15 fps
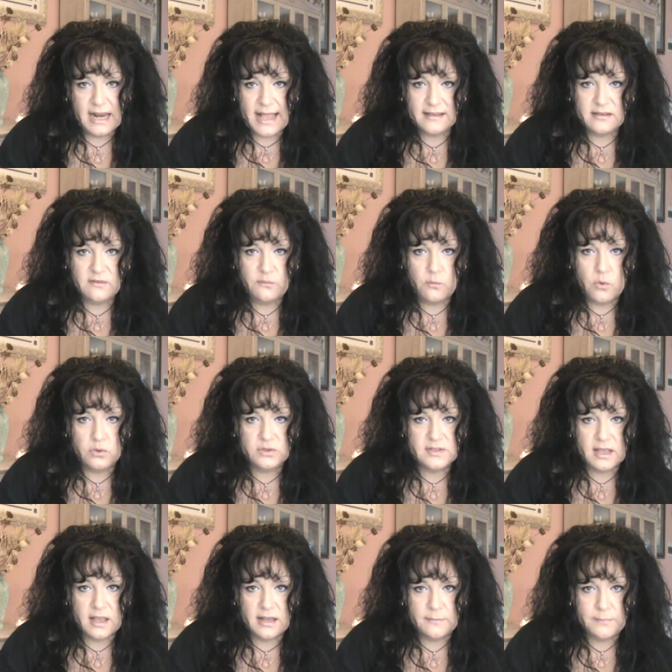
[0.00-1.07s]
glass of
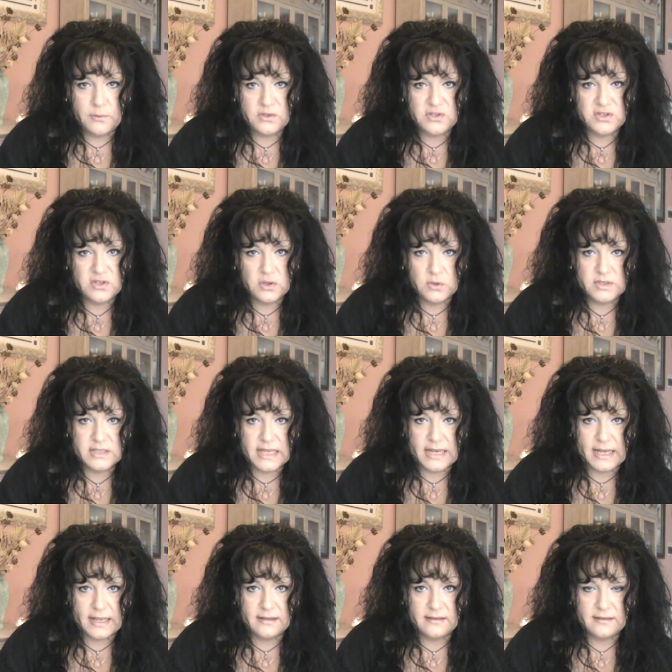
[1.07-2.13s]
water and put salt
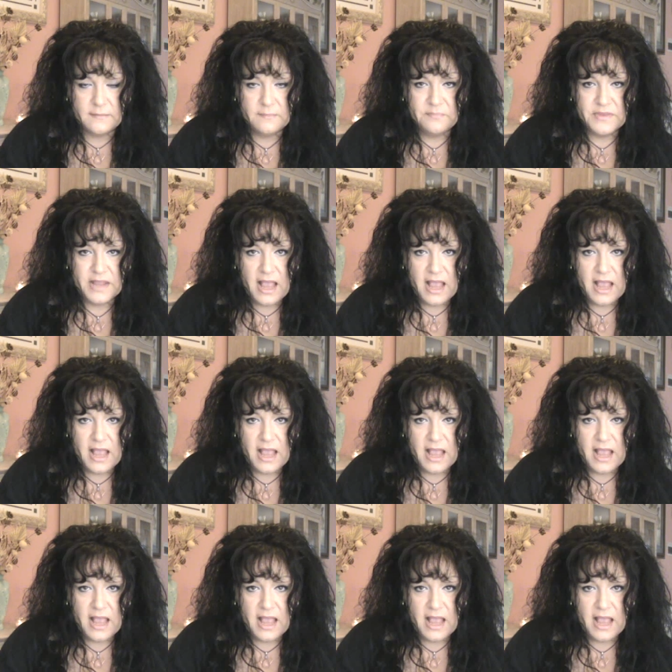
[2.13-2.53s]
in it,